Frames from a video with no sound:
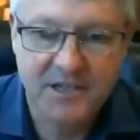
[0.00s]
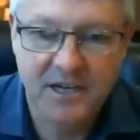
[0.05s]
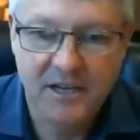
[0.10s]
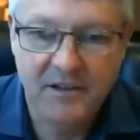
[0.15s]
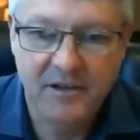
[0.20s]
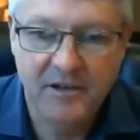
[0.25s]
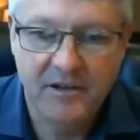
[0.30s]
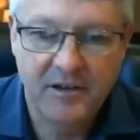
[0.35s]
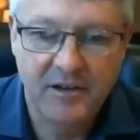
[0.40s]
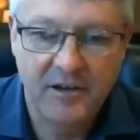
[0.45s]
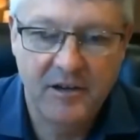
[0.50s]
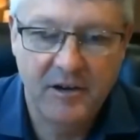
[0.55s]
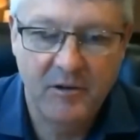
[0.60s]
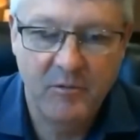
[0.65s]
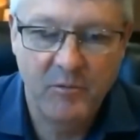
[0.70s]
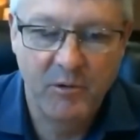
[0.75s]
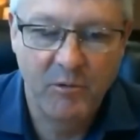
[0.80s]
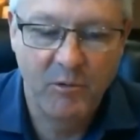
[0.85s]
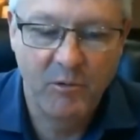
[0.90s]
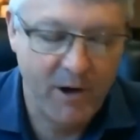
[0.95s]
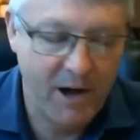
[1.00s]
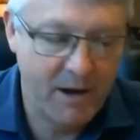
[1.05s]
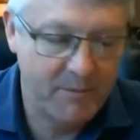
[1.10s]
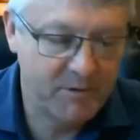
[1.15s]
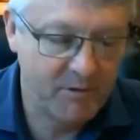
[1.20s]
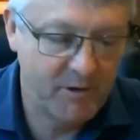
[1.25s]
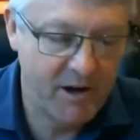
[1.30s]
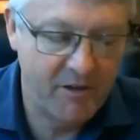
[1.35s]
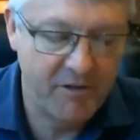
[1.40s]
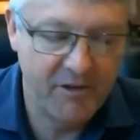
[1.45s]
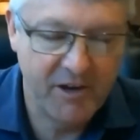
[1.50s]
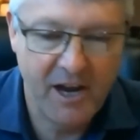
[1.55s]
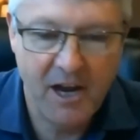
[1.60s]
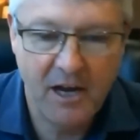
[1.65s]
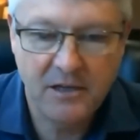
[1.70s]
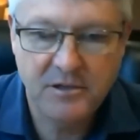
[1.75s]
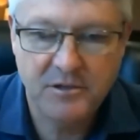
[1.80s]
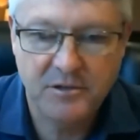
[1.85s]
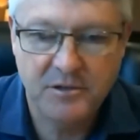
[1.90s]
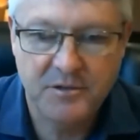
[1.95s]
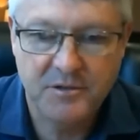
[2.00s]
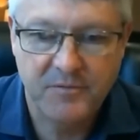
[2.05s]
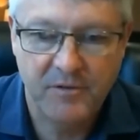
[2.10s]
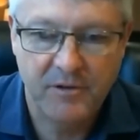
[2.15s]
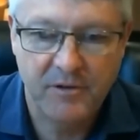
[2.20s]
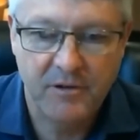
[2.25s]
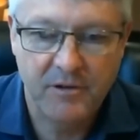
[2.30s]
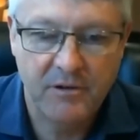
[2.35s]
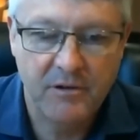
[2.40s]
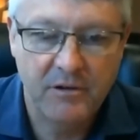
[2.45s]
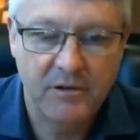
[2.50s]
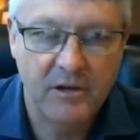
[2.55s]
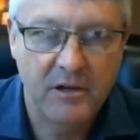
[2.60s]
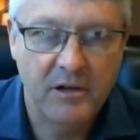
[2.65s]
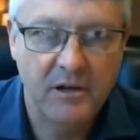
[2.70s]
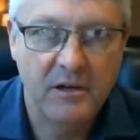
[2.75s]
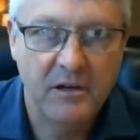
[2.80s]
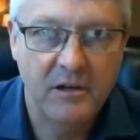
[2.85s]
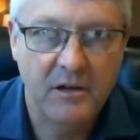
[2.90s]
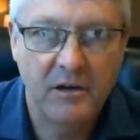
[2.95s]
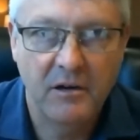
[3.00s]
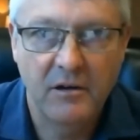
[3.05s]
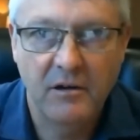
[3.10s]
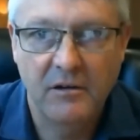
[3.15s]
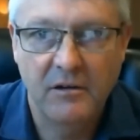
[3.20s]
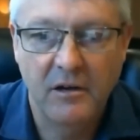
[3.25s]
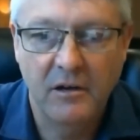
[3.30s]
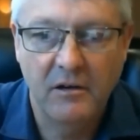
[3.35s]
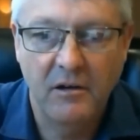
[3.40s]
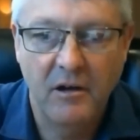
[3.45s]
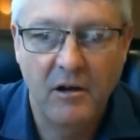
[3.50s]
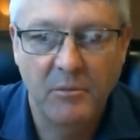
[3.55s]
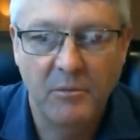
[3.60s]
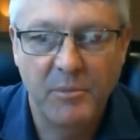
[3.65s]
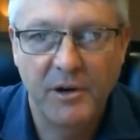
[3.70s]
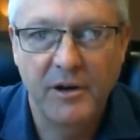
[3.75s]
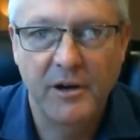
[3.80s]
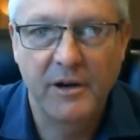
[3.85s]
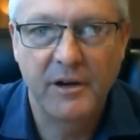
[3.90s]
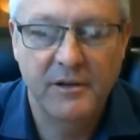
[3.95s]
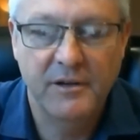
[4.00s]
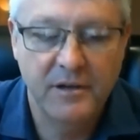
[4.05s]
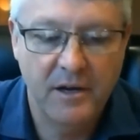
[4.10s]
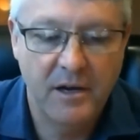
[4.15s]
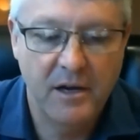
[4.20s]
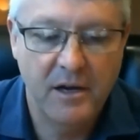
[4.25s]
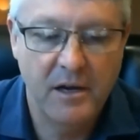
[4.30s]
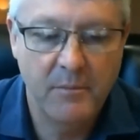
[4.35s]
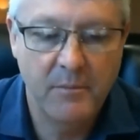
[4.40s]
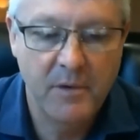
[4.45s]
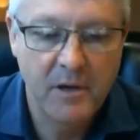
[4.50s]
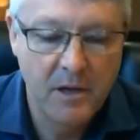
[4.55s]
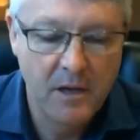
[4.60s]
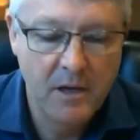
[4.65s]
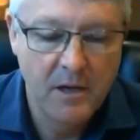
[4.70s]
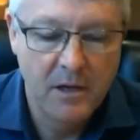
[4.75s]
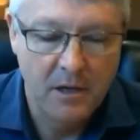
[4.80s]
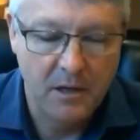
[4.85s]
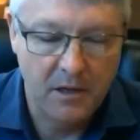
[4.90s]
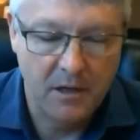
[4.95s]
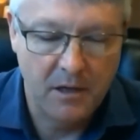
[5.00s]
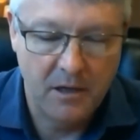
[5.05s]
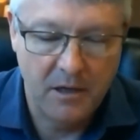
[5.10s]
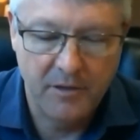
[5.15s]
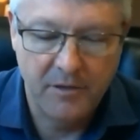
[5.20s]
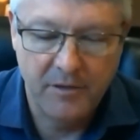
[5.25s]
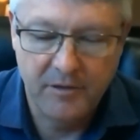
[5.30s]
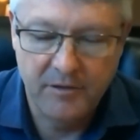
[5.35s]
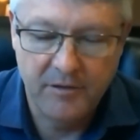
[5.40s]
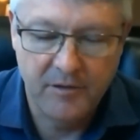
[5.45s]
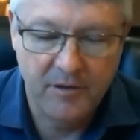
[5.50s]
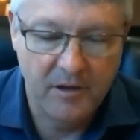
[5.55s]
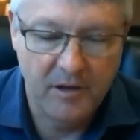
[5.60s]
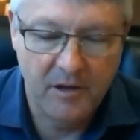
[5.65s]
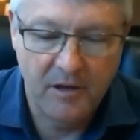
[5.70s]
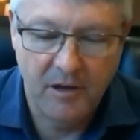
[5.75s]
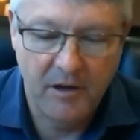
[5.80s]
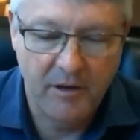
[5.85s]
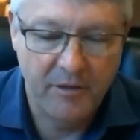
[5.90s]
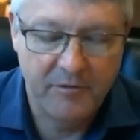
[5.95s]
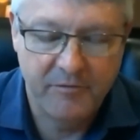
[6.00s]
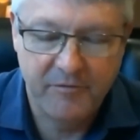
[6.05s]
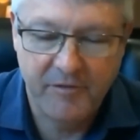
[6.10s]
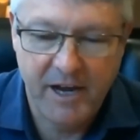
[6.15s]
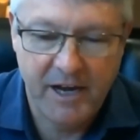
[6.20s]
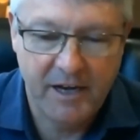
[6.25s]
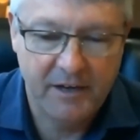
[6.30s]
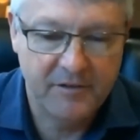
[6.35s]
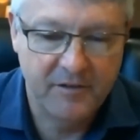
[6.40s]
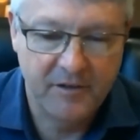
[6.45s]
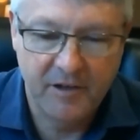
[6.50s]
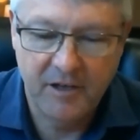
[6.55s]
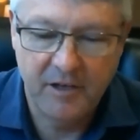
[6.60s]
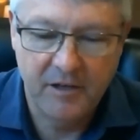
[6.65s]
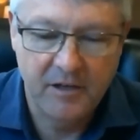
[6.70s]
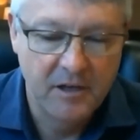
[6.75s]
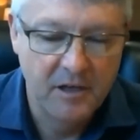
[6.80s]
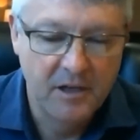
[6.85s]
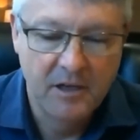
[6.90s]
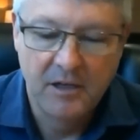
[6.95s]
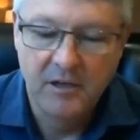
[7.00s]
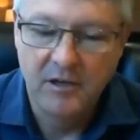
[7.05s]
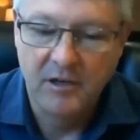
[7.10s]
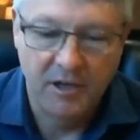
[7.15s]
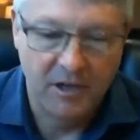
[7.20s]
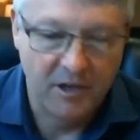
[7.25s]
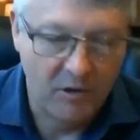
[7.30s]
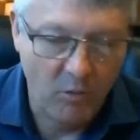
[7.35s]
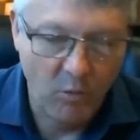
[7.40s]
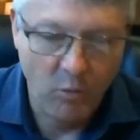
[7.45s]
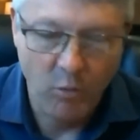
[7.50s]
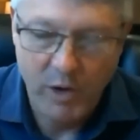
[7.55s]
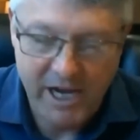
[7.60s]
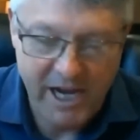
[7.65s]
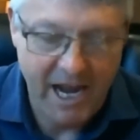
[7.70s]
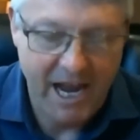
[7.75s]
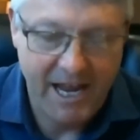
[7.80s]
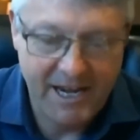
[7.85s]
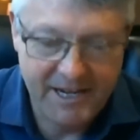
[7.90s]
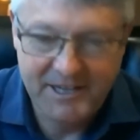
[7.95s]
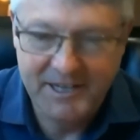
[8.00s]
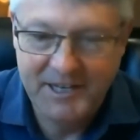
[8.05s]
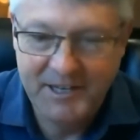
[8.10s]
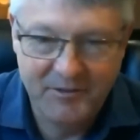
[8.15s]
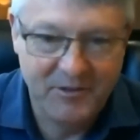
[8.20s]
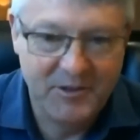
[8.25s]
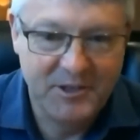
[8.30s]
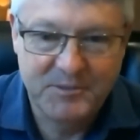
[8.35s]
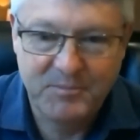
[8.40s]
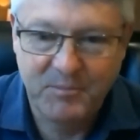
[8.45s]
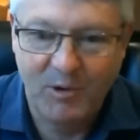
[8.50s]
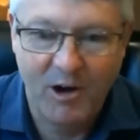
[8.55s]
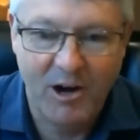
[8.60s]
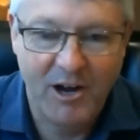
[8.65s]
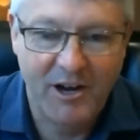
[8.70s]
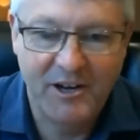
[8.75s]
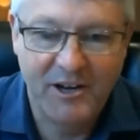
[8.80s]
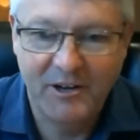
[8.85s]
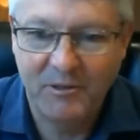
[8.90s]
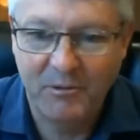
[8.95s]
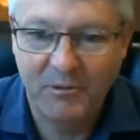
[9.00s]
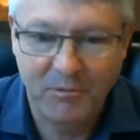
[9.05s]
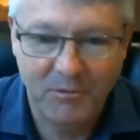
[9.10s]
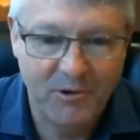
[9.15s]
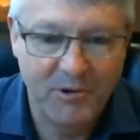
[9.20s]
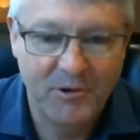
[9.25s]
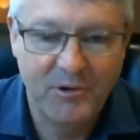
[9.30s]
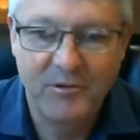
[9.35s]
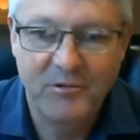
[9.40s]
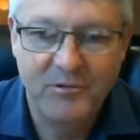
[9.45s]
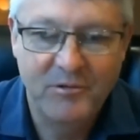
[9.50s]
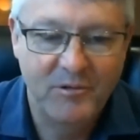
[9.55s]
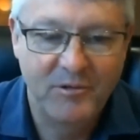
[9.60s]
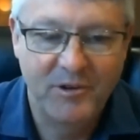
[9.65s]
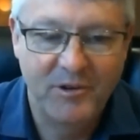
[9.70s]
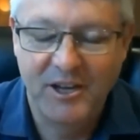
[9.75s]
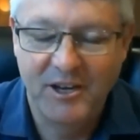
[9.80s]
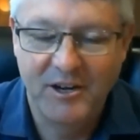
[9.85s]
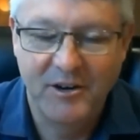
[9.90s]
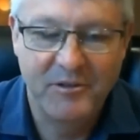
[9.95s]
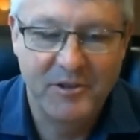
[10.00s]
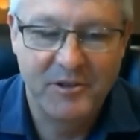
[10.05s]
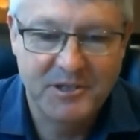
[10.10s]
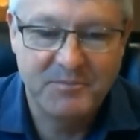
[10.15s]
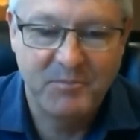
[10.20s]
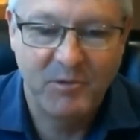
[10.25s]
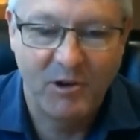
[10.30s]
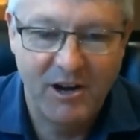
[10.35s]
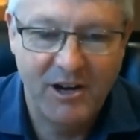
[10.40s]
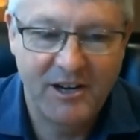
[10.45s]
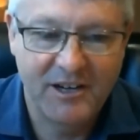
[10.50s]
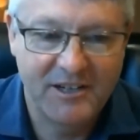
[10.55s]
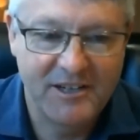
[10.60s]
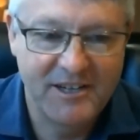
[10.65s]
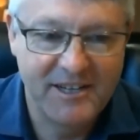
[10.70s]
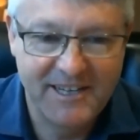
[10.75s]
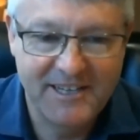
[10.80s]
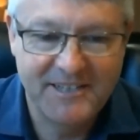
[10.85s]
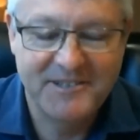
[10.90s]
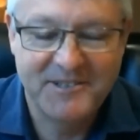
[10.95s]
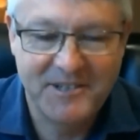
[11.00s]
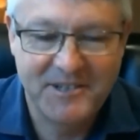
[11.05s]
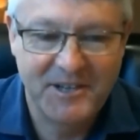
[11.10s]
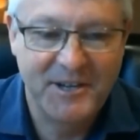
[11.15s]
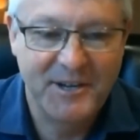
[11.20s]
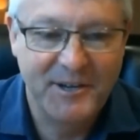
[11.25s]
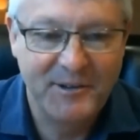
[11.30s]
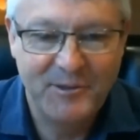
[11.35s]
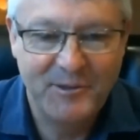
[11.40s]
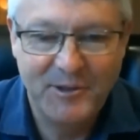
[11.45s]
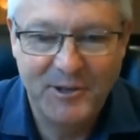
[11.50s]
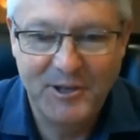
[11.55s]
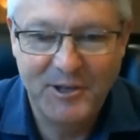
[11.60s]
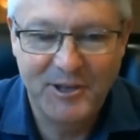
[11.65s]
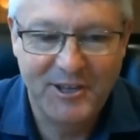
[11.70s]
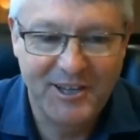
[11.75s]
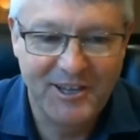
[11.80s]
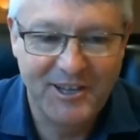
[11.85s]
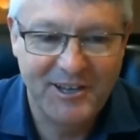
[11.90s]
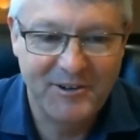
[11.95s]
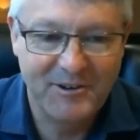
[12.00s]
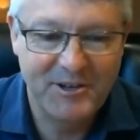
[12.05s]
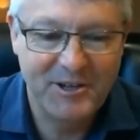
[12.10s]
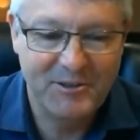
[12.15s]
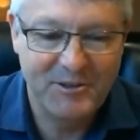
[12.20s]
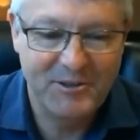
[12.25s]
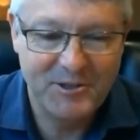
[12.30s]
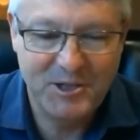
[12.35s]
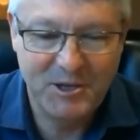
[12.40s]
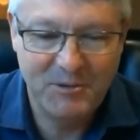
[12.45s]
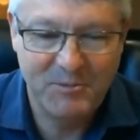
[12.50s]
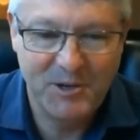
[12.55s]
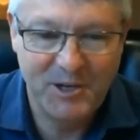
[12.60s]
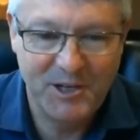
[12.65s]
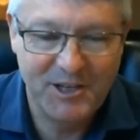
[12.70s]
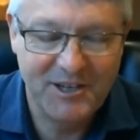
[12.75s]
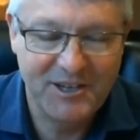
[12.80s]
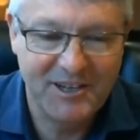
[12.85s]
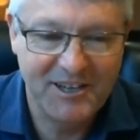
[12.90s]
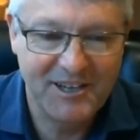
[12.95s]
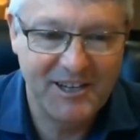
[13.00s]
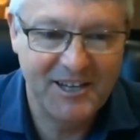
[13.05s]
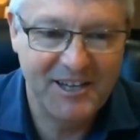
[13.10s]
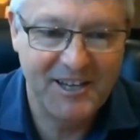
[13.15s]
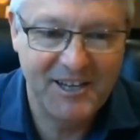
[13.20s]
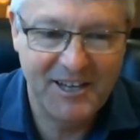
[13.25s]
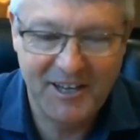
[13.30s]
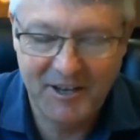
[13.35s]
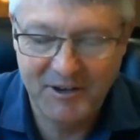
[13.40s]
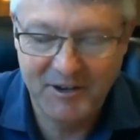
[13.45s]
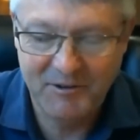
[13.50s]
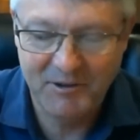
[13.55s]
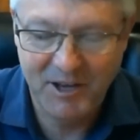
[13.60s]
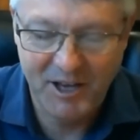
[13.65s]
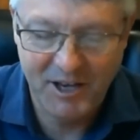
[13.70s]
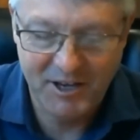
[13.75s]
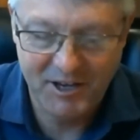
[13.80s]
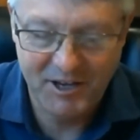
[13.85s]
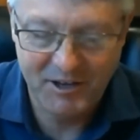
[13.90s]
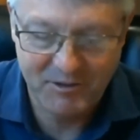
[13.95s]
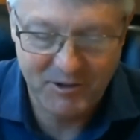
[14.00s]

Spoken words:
that we were wrapped around the axles for a long period of time on the fact that we had to get this product through. This product needs to hit the shipping and hit the